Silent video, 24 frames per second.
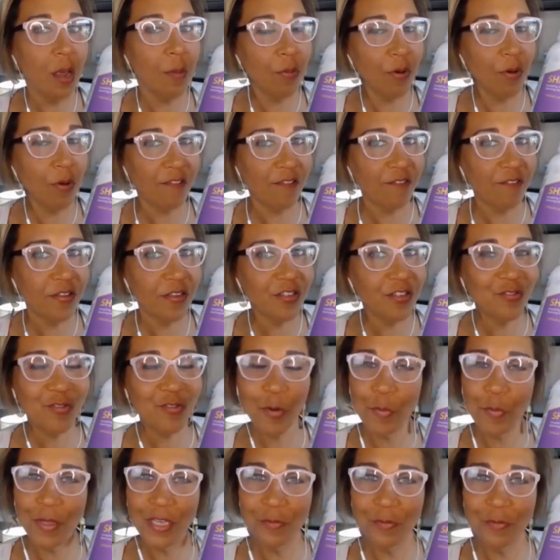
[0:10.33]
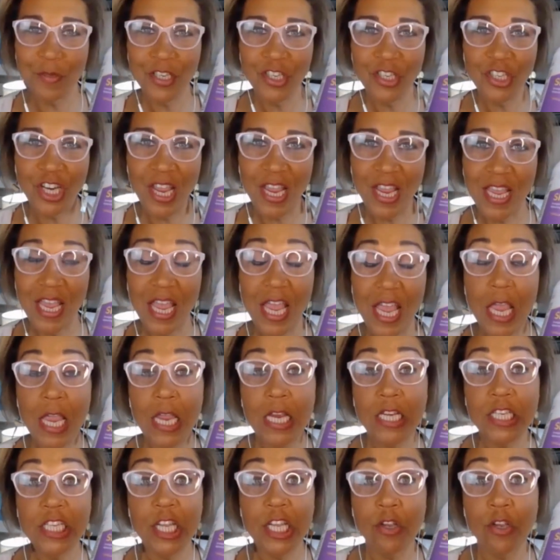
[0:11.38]
breakfast replacement shake.
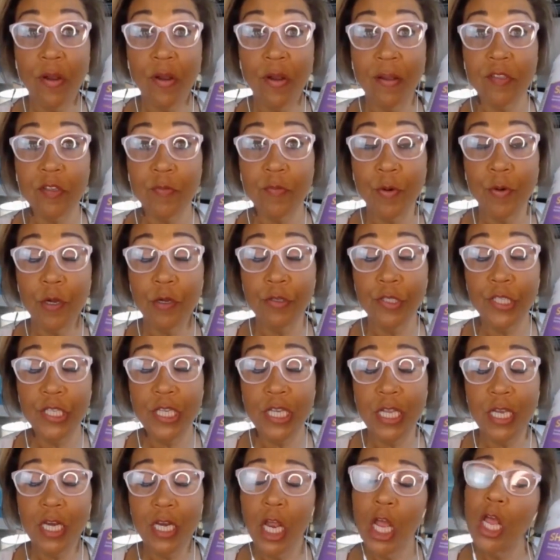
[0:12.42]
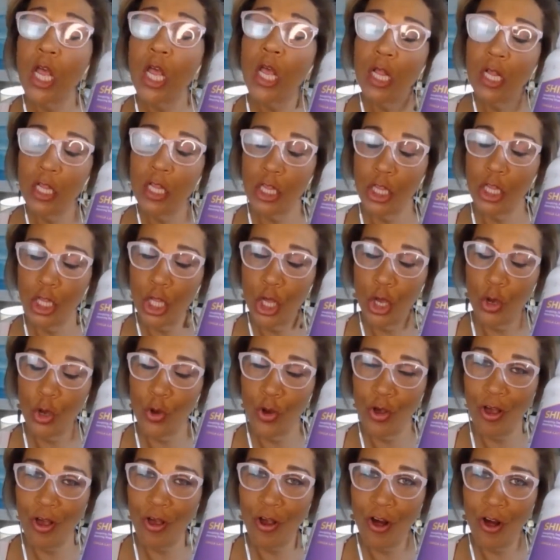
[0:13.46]
18 grams of protein,
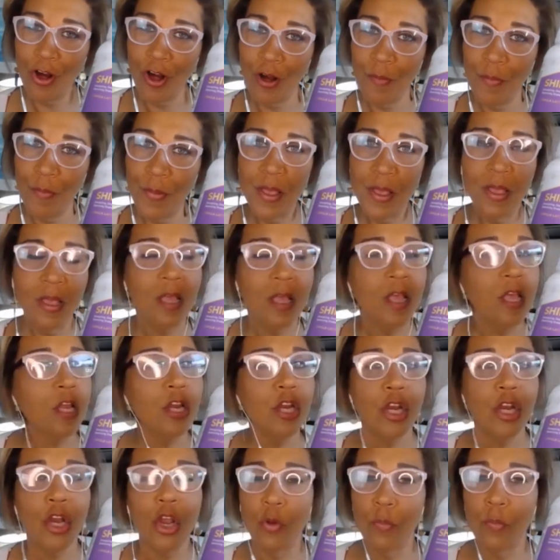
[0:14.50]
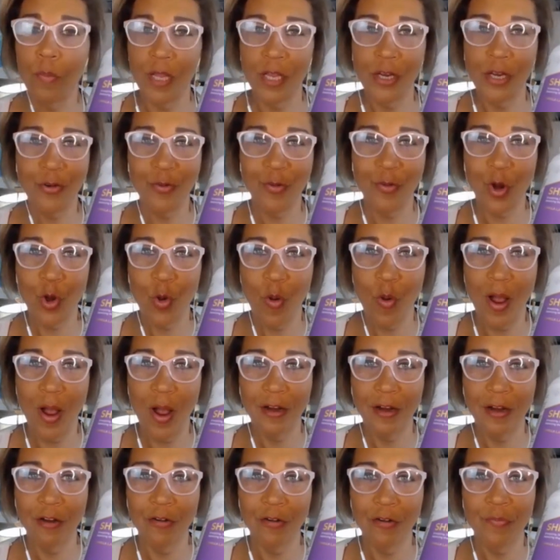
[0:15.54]
low carb, no blender
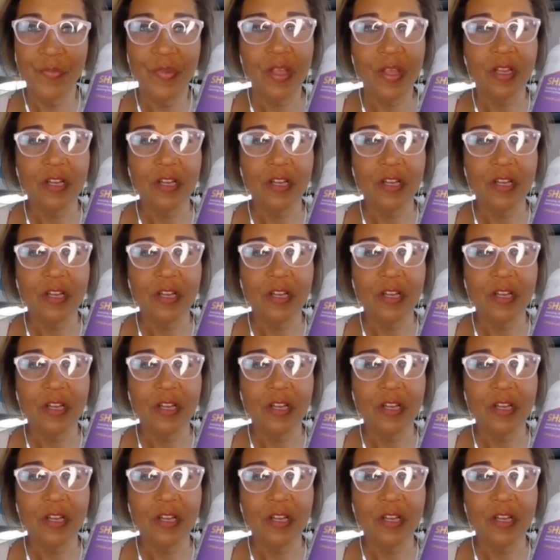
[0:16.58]
required.